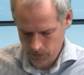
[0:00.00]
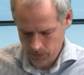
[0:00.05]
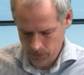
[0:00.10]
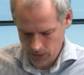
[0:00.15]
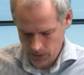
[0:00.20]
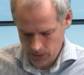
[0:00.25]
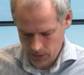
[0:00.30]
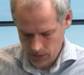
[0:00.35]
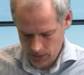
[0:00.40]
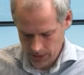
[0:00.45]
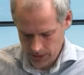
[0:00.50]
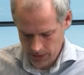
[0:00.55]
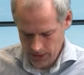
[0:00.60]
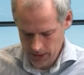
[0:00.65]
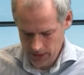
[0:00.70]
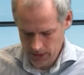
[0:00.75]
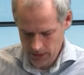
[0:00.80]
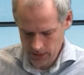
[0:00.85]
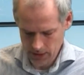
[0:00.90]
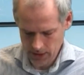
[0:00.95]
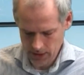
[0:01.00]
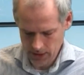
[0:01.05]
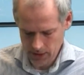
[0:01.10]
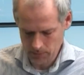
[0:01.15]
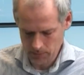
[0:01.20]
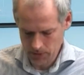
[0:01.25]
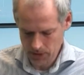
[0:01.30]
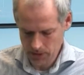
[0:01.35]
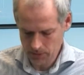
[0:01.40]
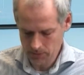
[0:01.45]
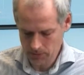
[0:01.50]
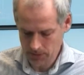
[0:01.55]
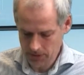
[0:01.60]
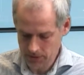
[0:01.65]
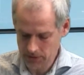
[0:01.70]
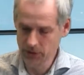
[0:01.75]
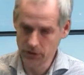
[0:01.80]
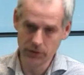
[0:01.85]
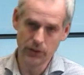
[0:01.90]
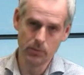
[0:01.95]
And then, yeah, the measurement is just
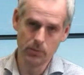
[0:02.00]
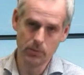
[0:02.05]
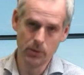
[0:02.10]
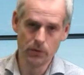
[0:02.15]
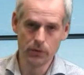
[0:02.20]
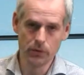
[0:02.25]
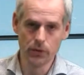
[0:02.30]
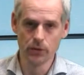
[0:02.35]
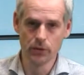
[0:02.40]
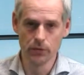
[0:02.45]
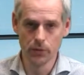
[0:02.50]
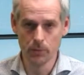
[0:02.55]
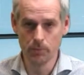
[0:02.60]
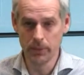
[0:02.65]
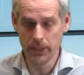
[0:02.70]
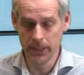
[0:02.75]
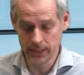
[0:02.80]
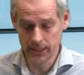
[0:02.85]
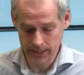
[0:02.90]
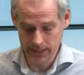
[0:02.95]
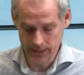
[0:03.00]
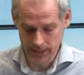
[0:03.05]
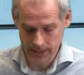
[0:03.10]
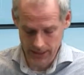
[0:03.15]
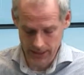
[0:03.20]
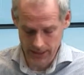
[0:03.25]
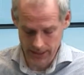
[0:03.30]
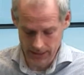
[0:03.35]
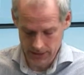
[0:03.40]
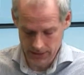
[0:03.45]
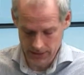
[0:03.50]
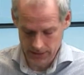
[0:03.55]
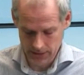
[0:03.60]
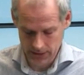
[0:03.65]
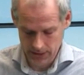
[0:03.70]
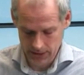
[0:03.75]
visible for me and Alice.